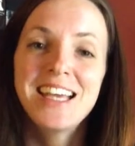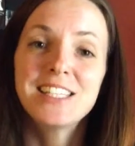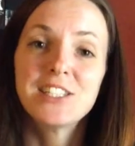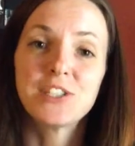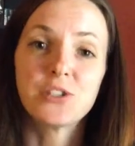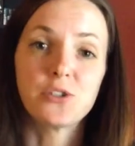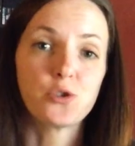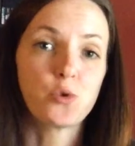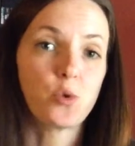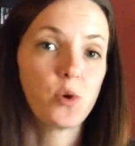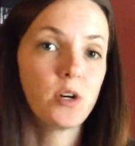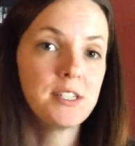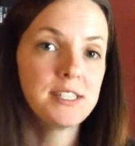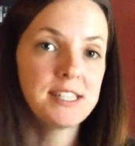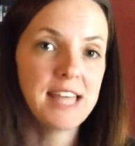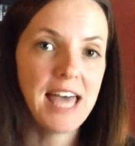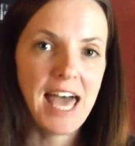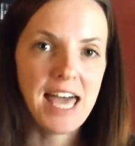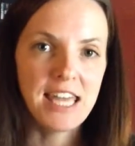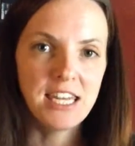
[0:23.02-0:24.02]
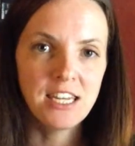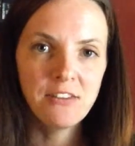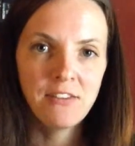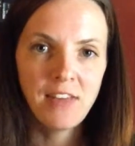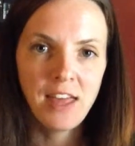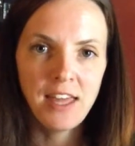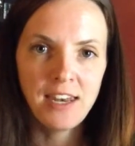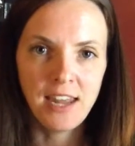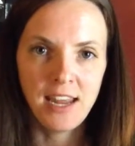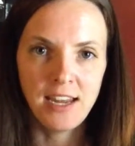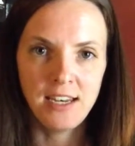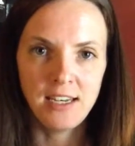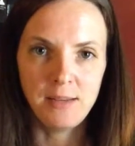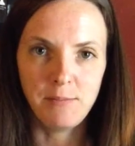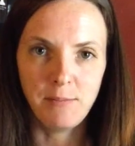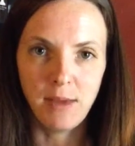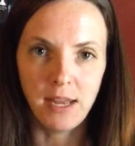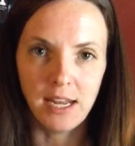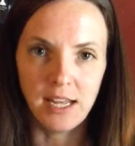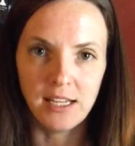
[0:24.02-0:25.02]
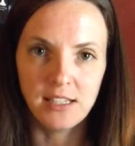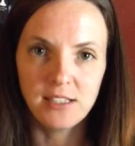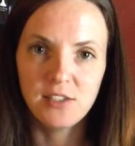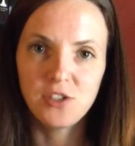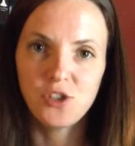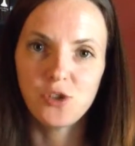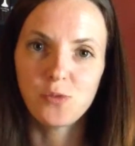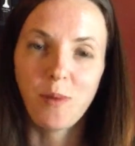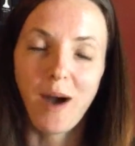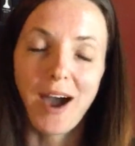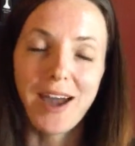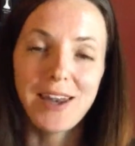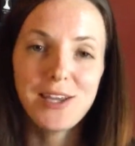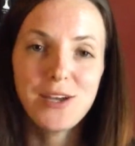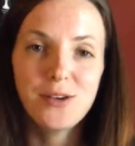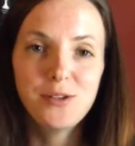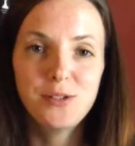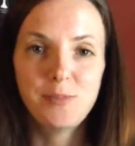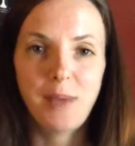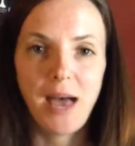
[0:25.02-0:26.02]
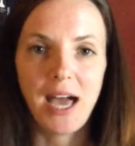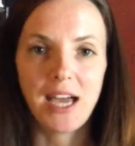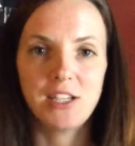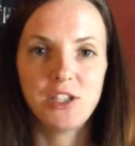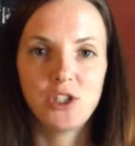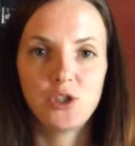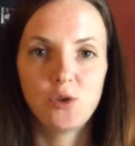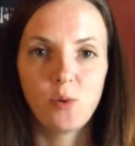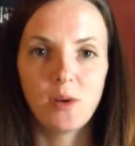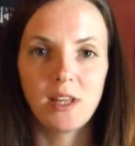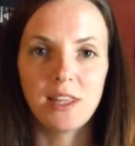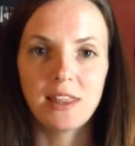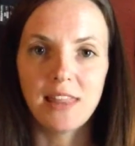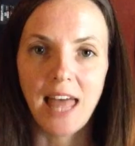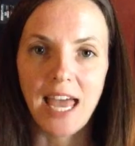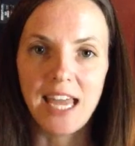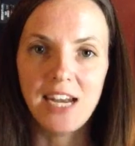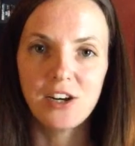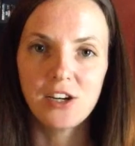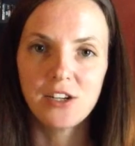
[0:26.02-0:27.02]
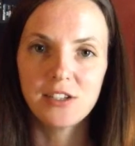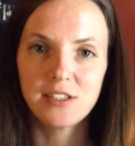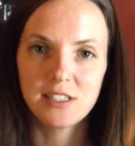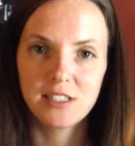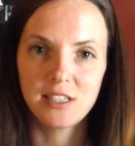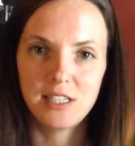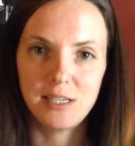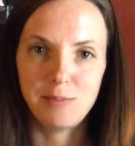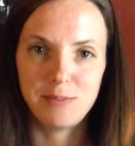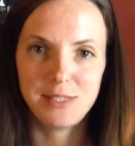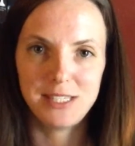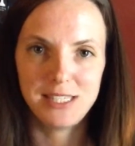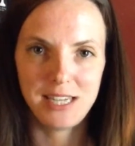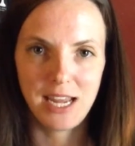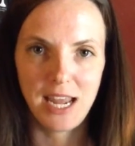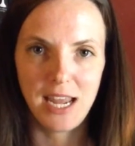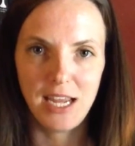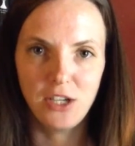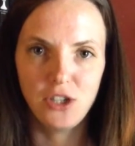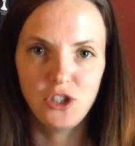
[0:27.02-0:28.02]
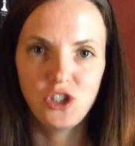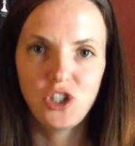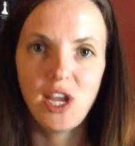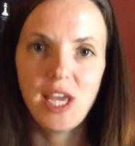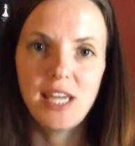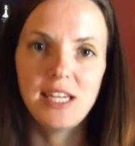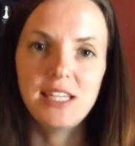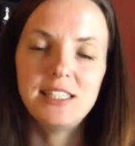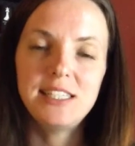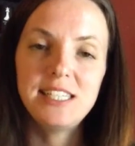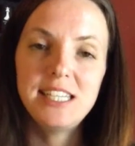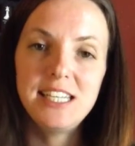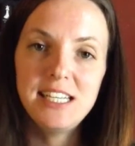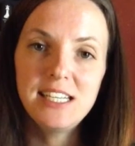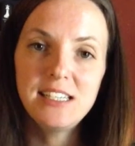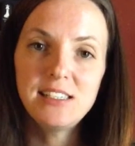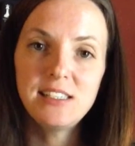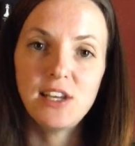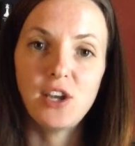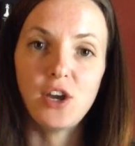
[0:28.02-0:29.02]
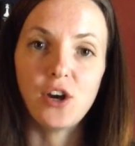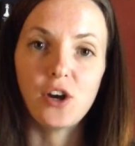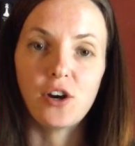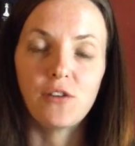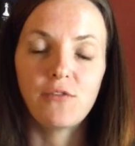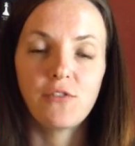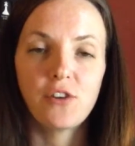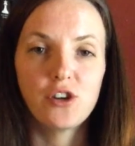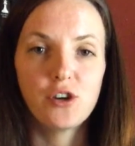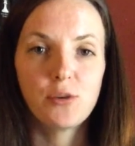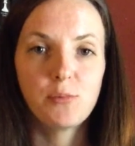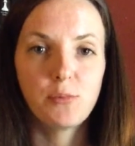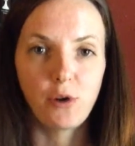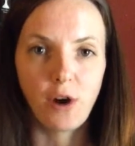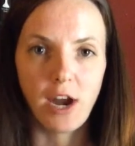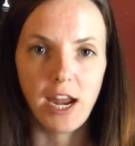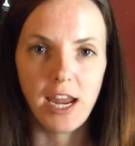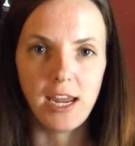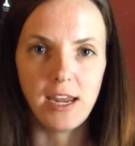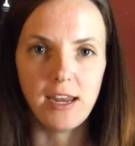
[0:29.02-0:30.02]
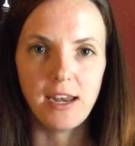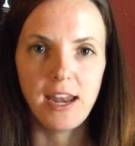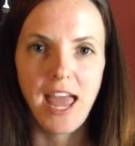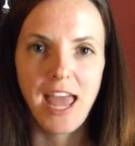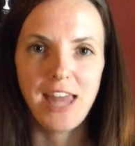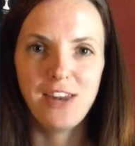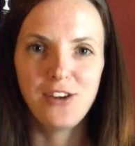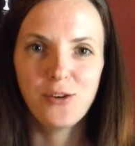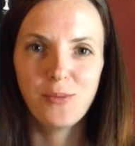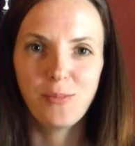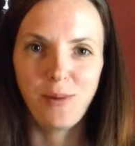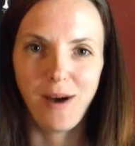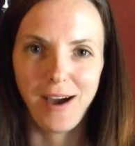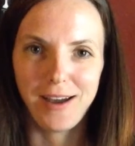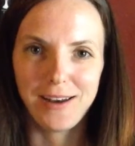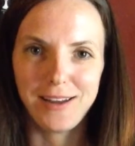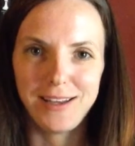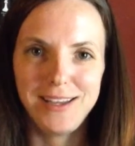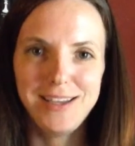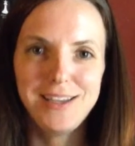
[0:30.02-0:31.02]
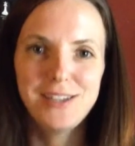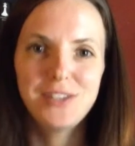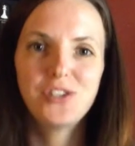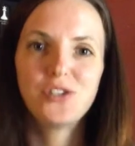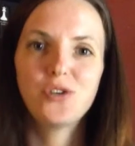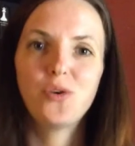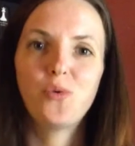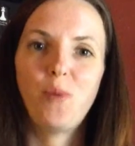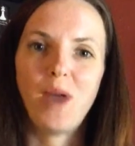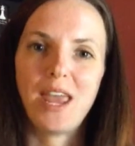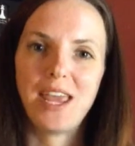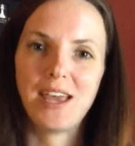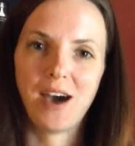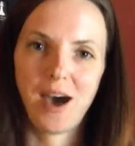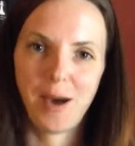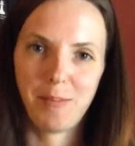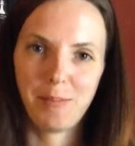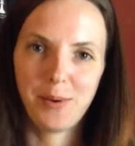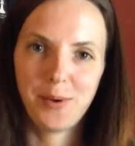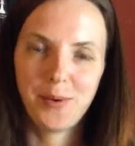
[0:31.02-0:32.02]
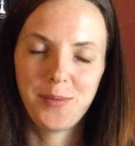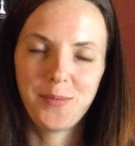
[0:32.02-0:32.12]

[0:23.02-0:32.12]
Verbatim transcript: So, towards the end of that 90 minutes, your body goes back into a lighter sleep stage, and it's easier for your brain and your body to wake up.